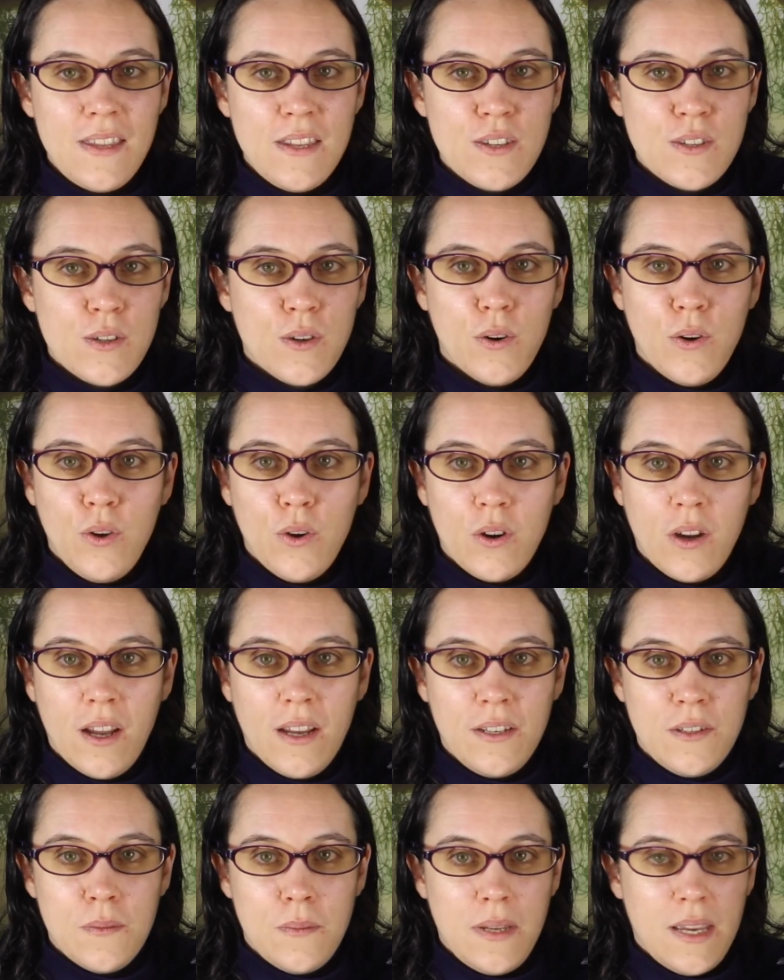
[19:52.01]
so you're
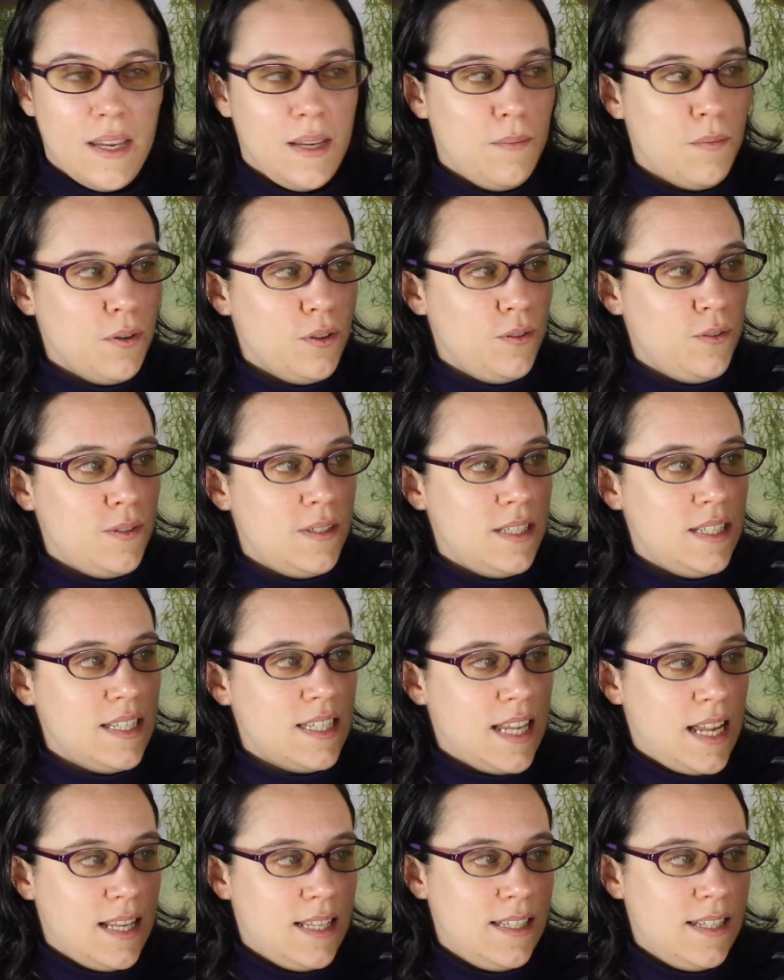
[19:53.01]
going to be able to see
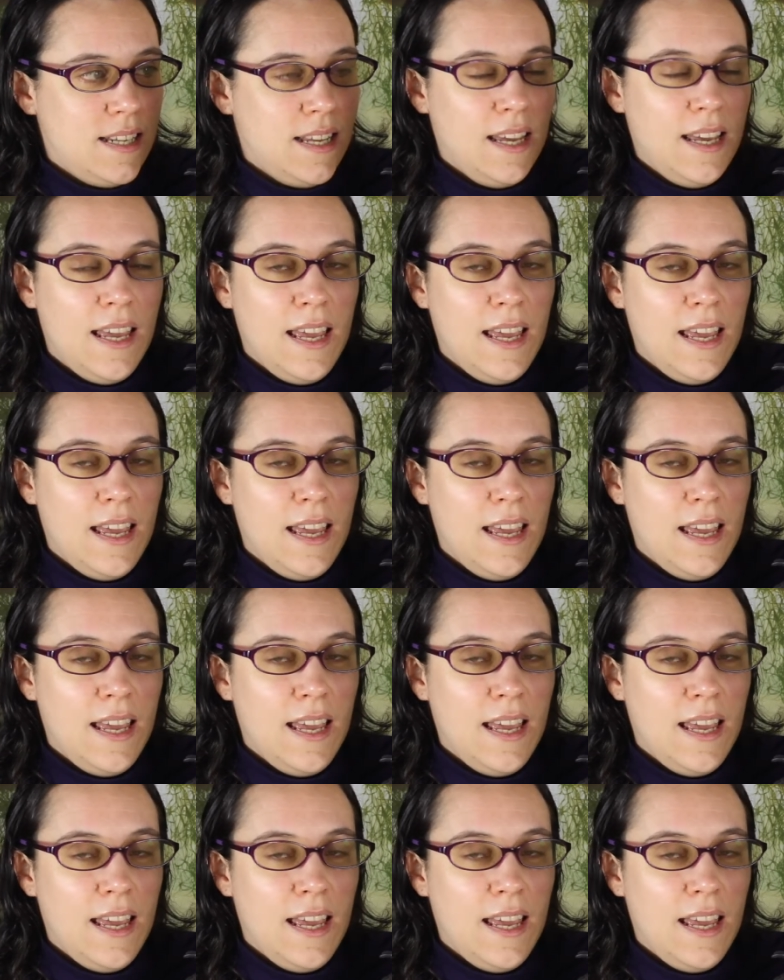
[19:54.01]
that.